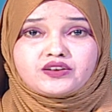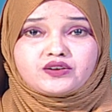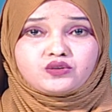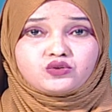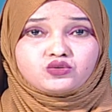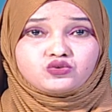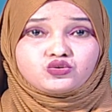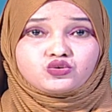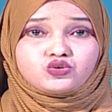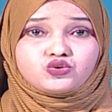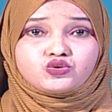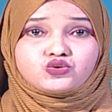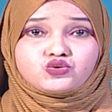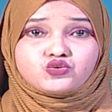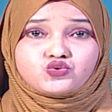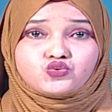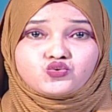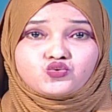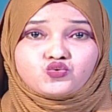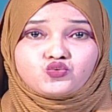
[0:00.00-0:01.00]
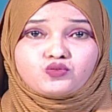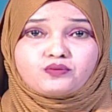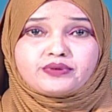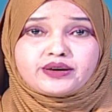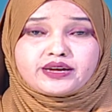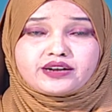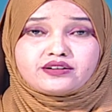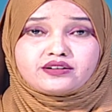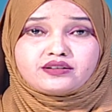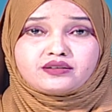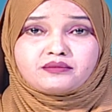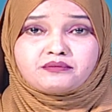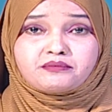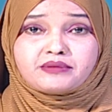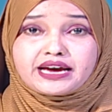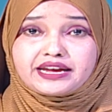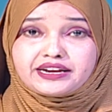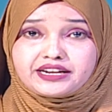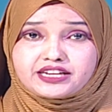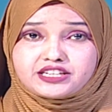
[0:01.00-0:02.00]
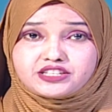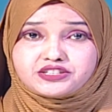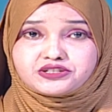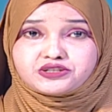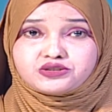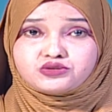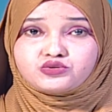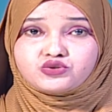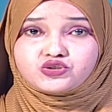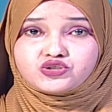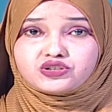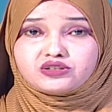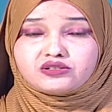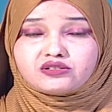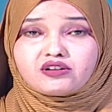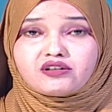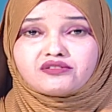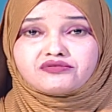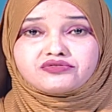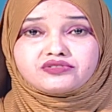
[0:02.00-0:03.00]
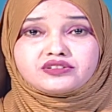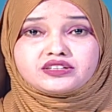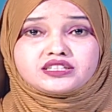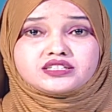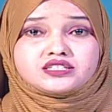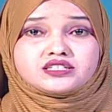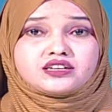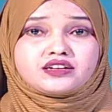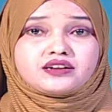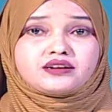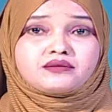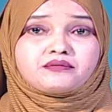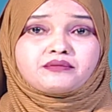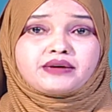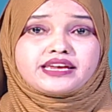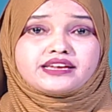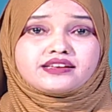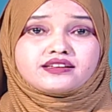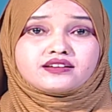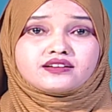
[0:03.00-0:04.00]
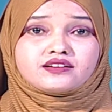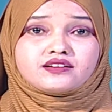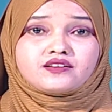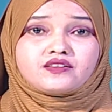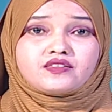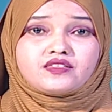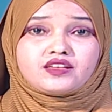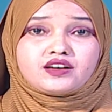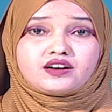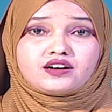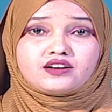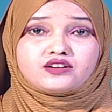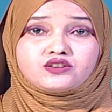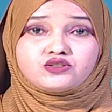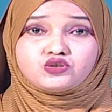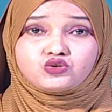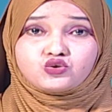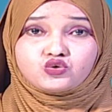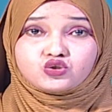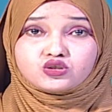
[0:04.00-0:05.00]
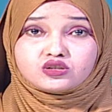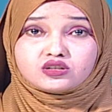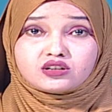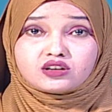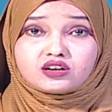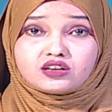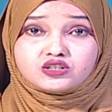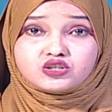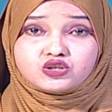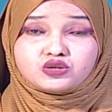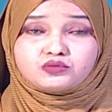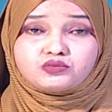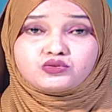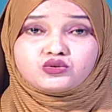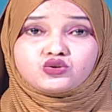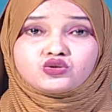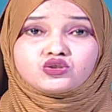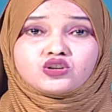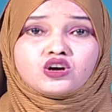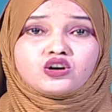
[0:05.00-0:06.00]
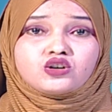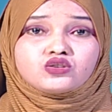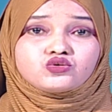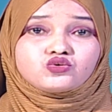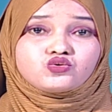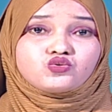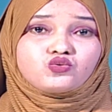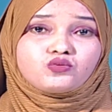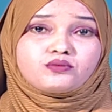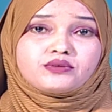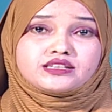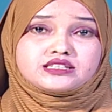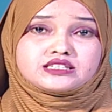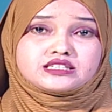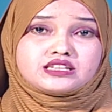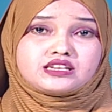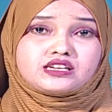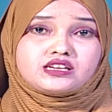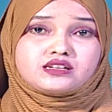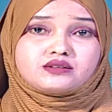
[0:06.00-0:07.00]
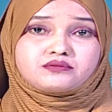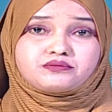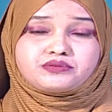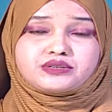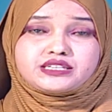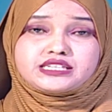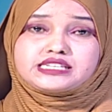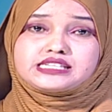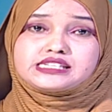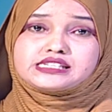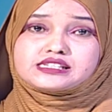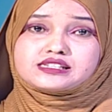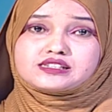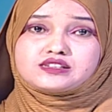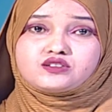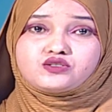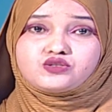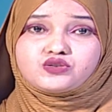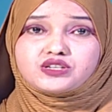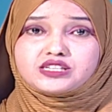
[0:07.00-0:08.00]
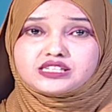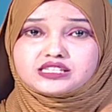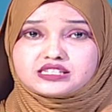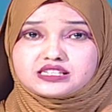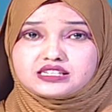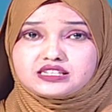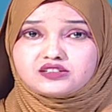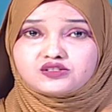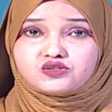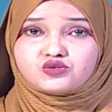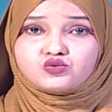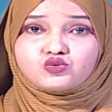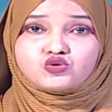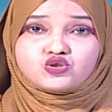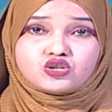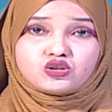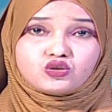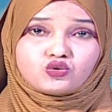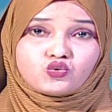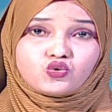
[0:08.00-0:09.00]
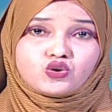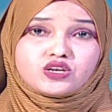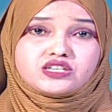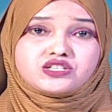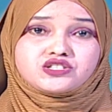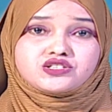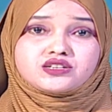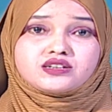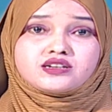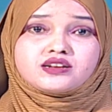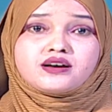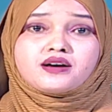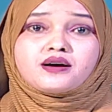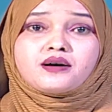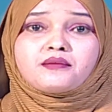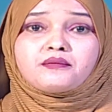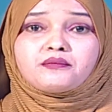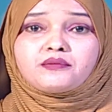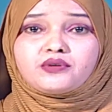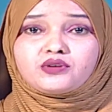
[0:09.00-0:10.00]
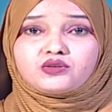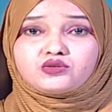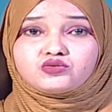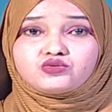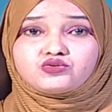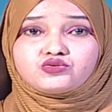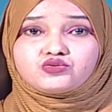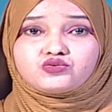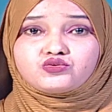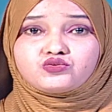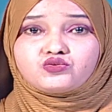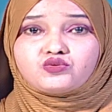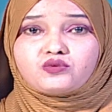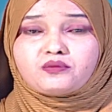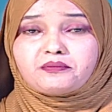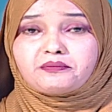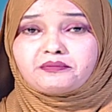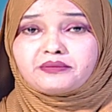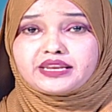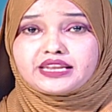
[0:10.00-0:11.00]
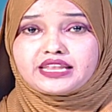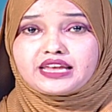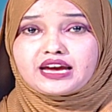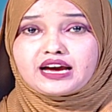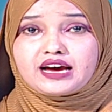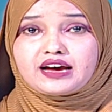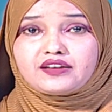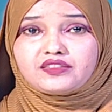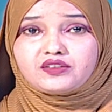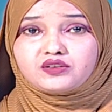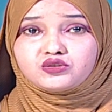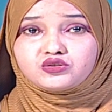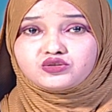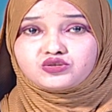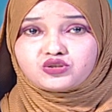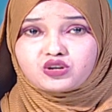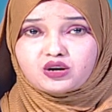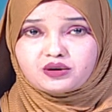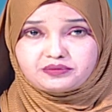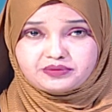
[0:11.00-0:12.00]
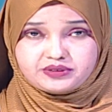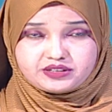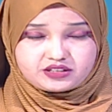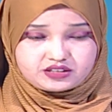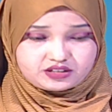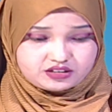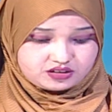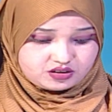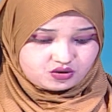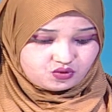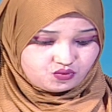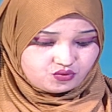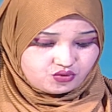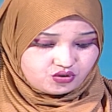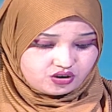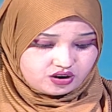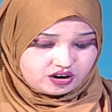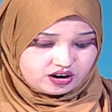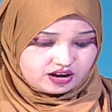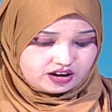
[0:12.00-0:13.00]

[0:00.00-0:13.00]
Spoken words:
order to better manage social conflict and make the youth contribute to maintaining peace, unity, and social cohesion, but also many other topics were